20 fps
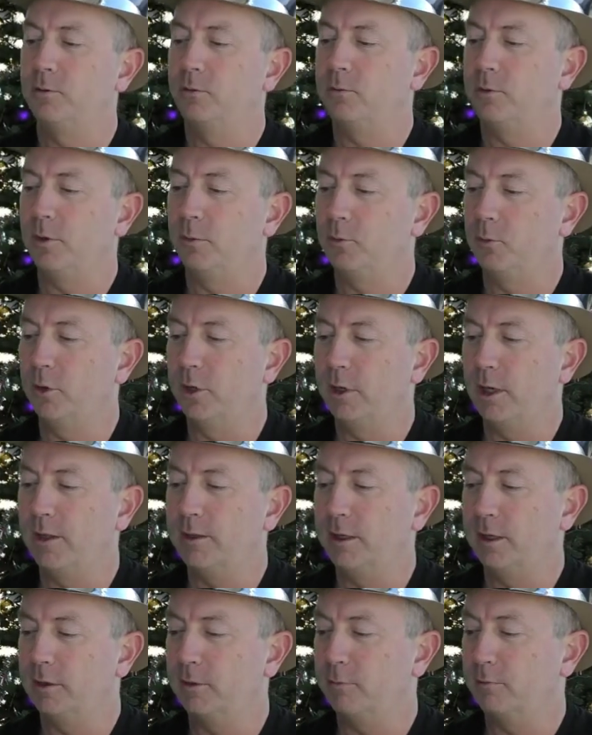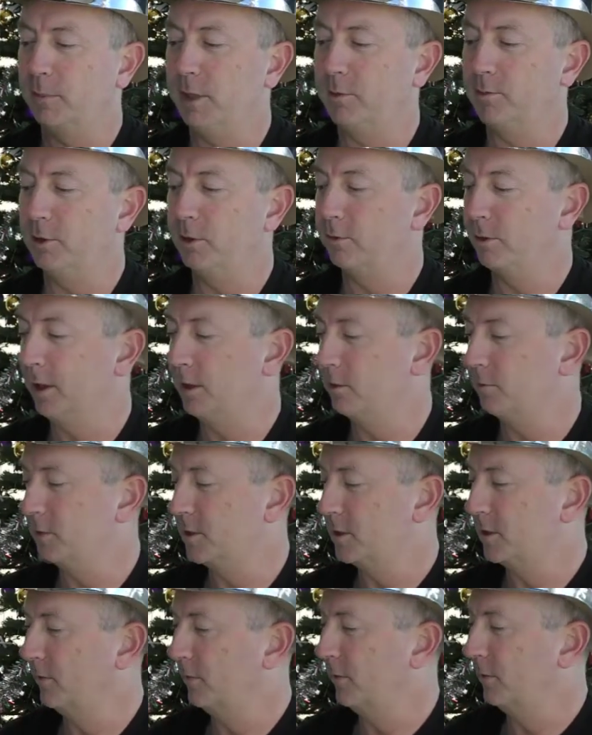from what I think people around the
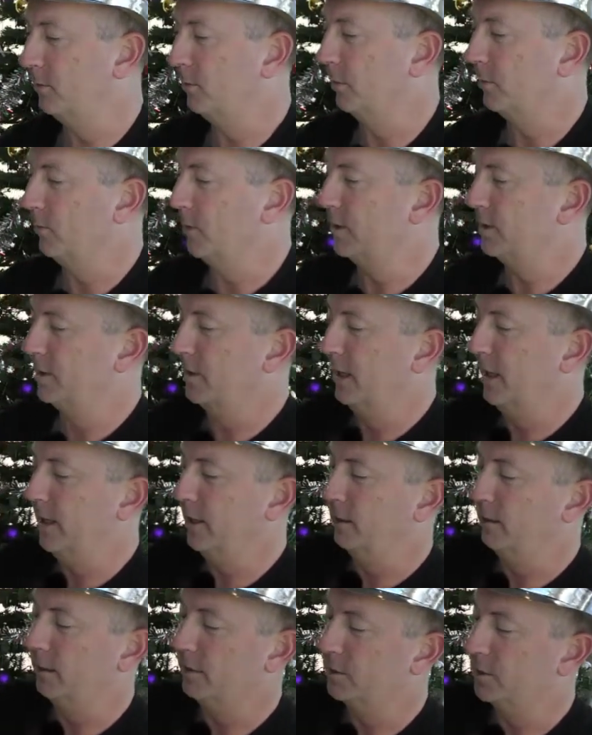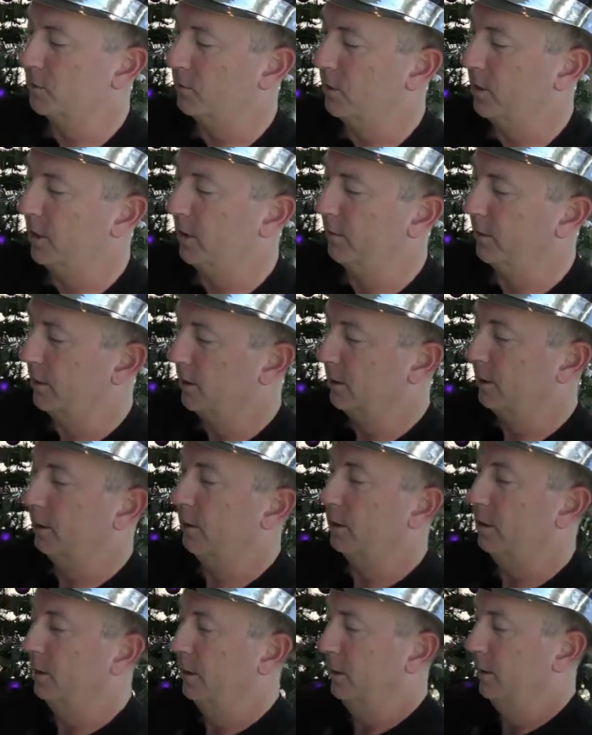Pacific Northwest Seattle Issaquah area
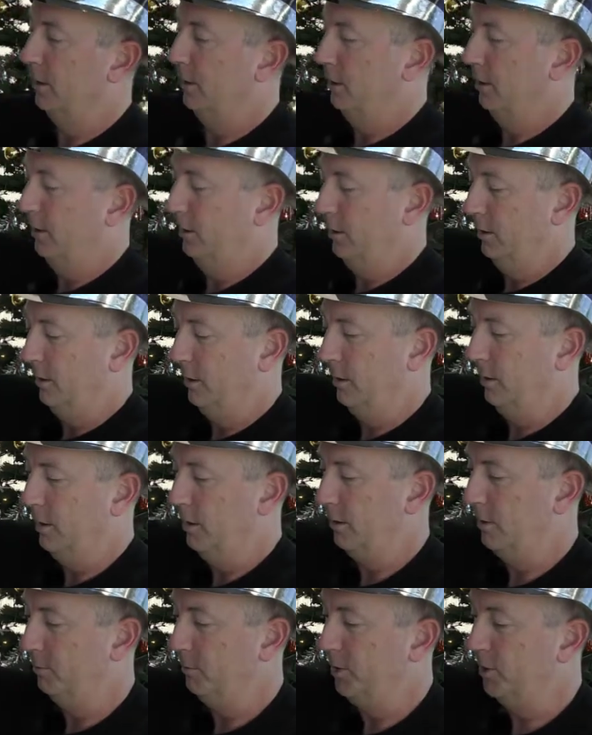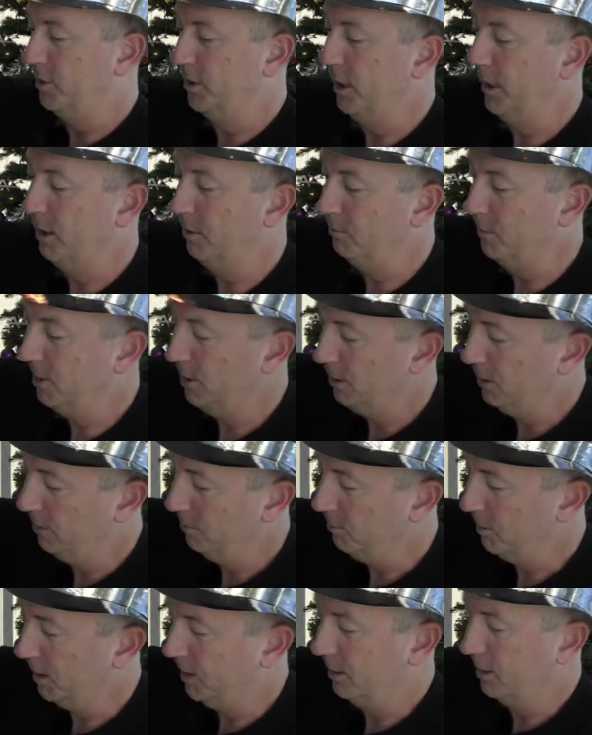call uh, the museum
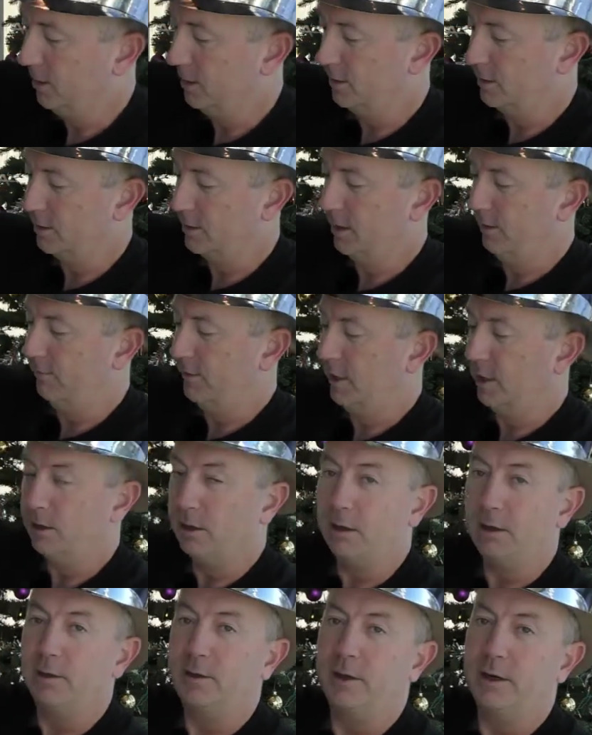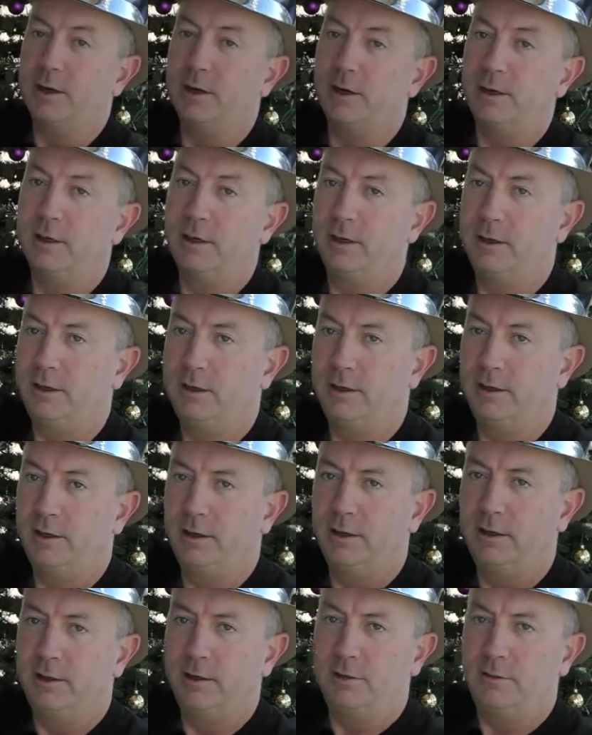because they've got all of their
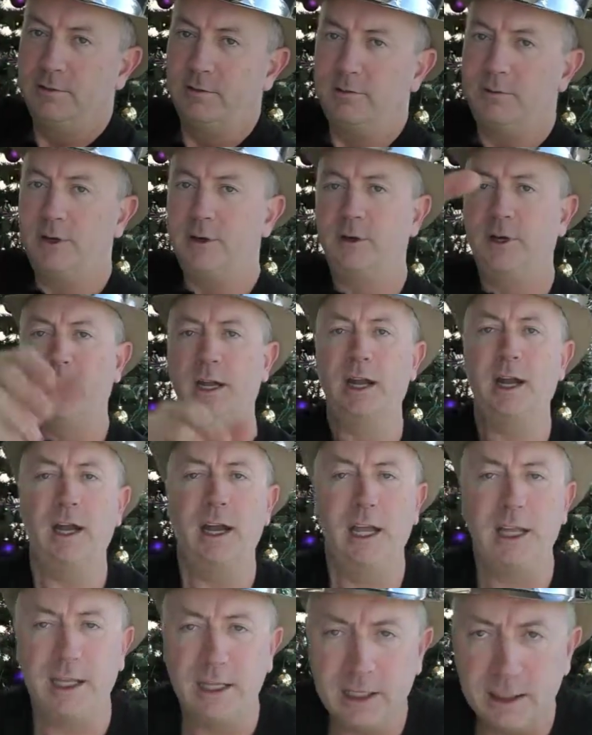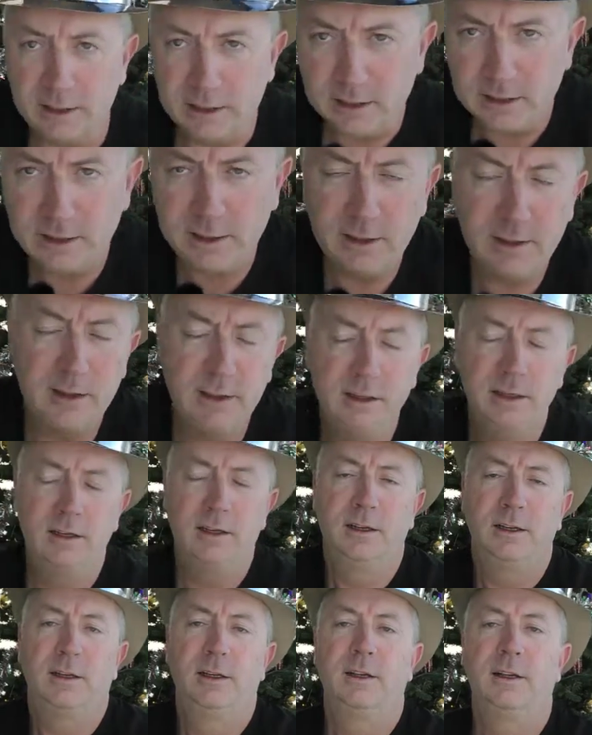very high-end
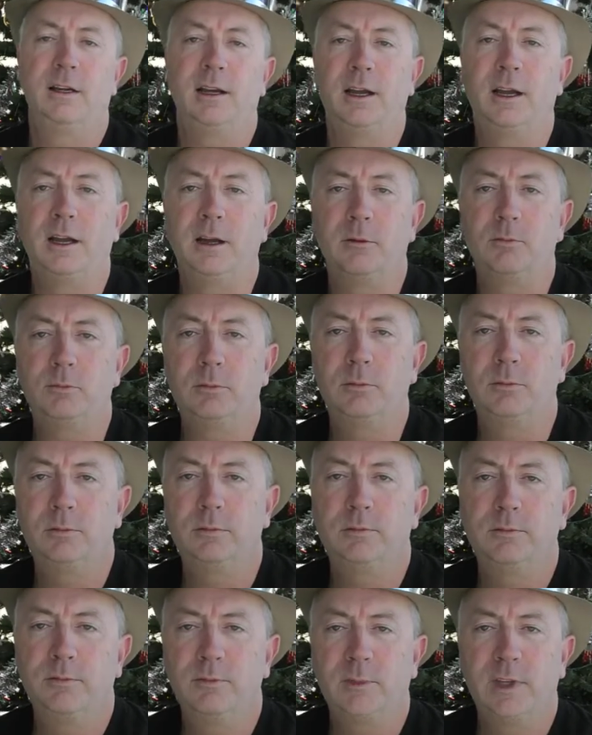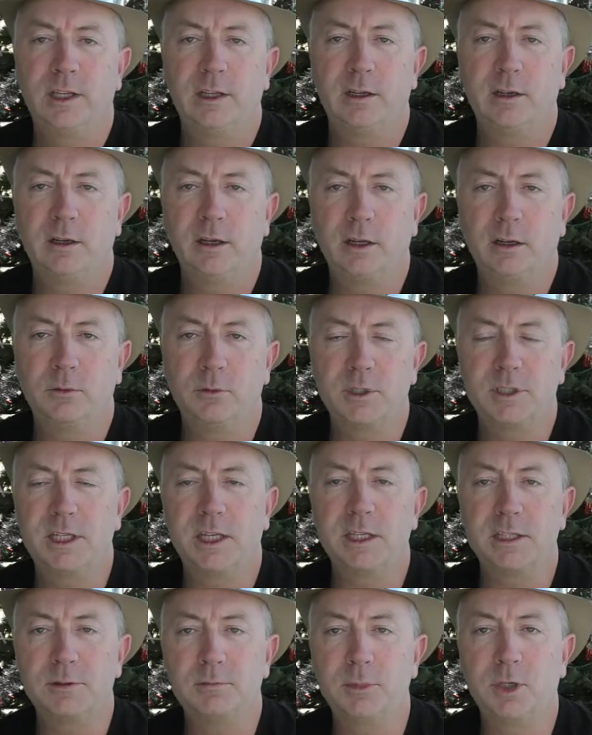uh, uh,
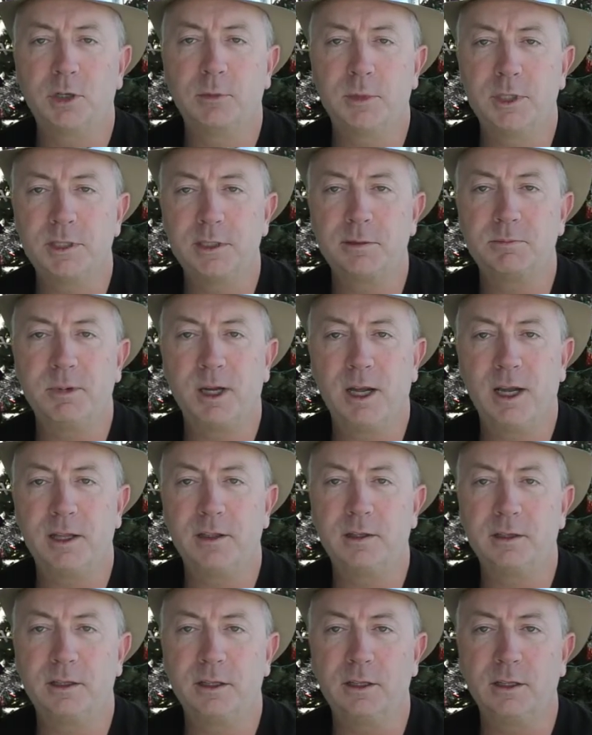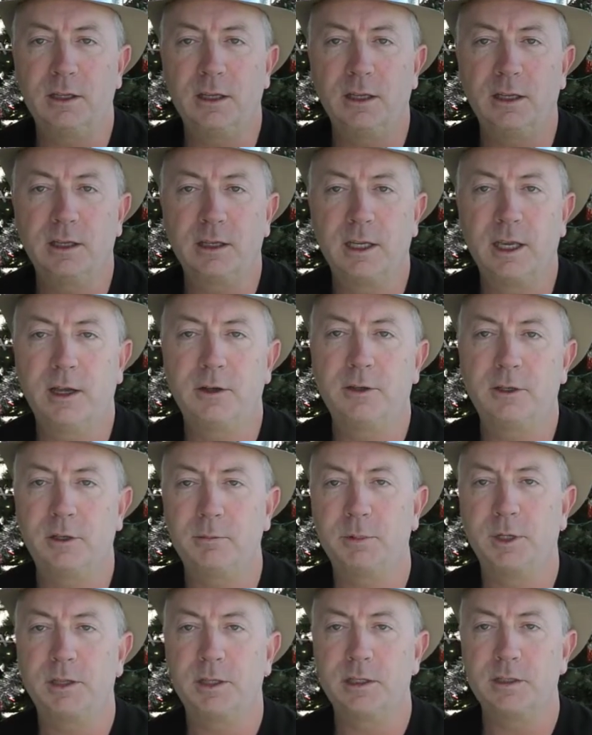whiskeys and bourbons behind the uh, counter
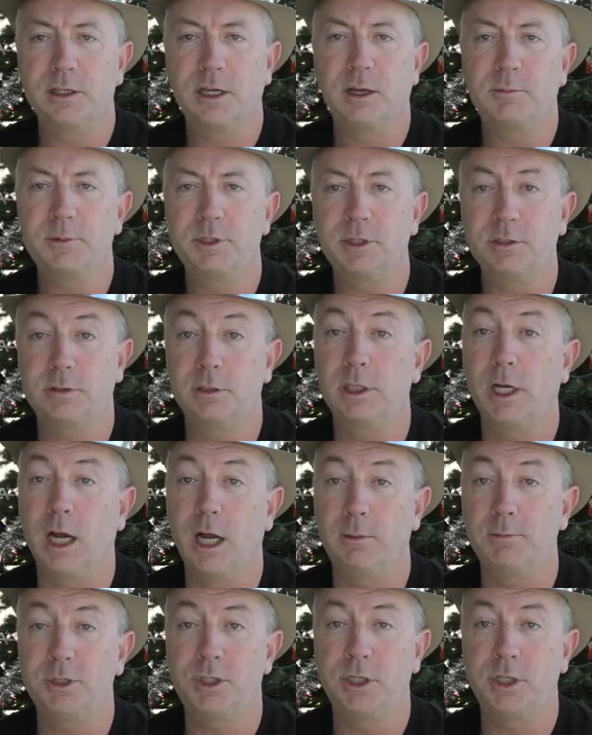up on the top, sh top